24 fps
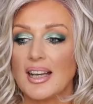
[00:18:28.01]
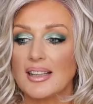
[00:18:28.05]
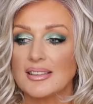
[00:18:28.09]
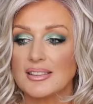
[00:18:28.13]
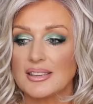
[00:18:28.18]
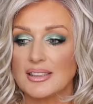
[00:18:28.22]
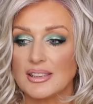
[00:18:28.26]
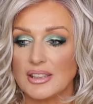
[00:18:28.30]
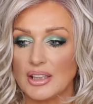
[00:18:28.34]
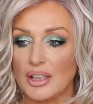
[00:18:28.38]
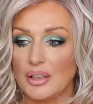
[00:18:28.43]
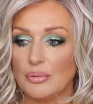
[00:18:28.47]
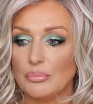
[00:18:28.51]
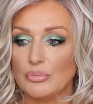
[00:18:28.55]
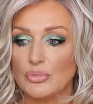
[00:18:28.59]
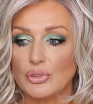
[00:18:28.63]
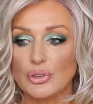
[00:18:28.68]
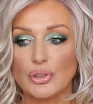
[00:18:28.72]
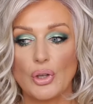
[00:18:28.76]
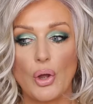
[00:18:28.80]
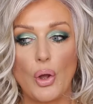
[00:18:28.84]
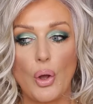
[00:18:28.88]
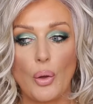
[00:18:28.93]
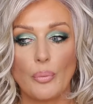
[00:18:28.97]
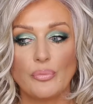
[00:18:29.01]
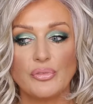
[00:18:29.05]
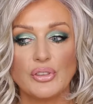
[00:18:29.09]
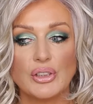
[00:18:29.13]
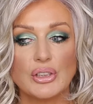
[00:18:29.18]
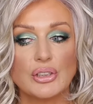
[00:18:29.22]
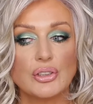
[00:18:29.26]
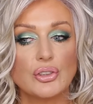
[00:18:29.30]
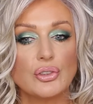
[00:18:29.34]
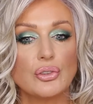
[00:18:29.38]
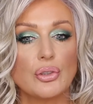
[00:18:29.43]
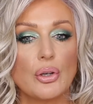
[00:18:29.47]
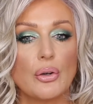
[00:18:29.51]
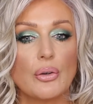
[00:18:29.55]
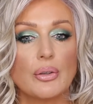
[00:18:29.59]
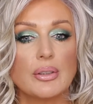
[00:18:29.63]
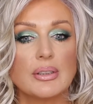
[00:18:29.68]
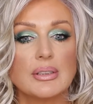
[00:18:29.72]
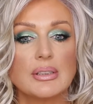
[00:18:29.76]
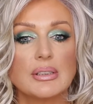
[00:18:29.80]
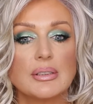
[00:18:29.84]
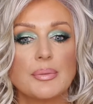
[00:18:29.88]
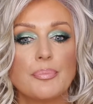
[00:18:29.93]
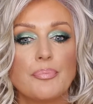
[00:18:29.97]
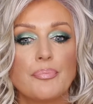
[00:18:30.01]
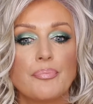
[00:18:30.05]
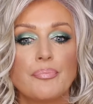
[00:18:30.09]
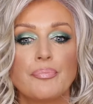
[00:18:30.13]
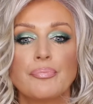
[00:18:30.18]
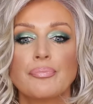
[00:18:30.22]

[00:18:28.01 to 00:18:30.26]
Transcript: That seemed obvious choice.